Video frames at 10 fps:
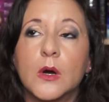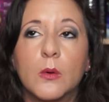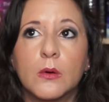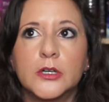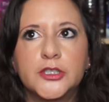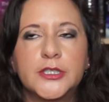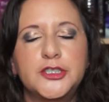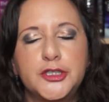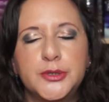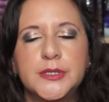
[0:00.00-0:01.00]
or you
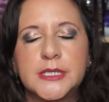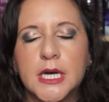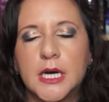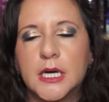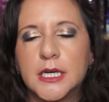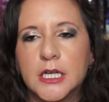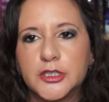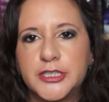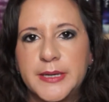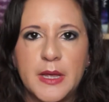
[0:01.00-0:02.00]
can choose a
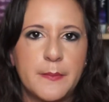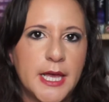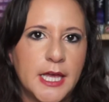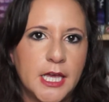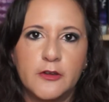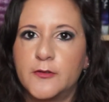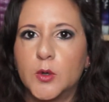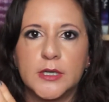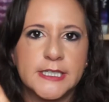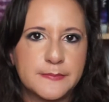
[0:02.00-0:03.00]
color scheme that may
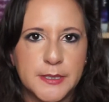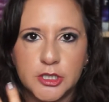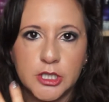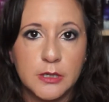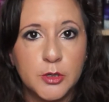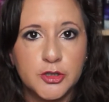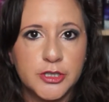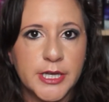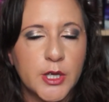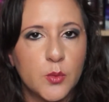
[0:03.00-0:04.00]
evoke a special
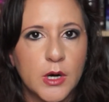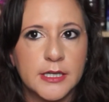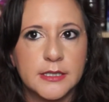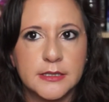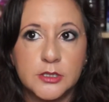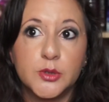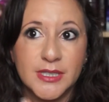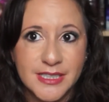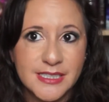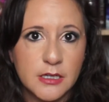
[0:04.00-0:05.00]
emotion that you want to
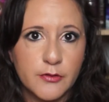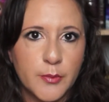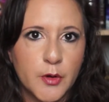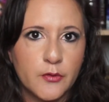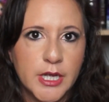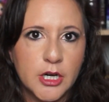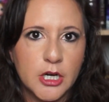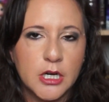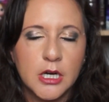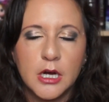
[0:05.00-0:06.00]
elicit from your
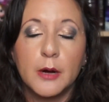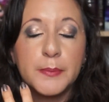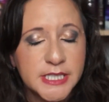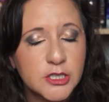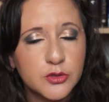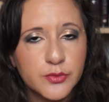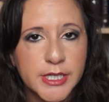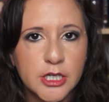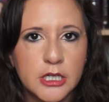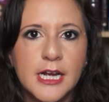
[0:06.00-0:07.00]
reader, a potential
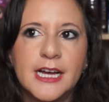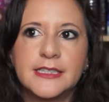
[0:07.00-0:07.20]
reader,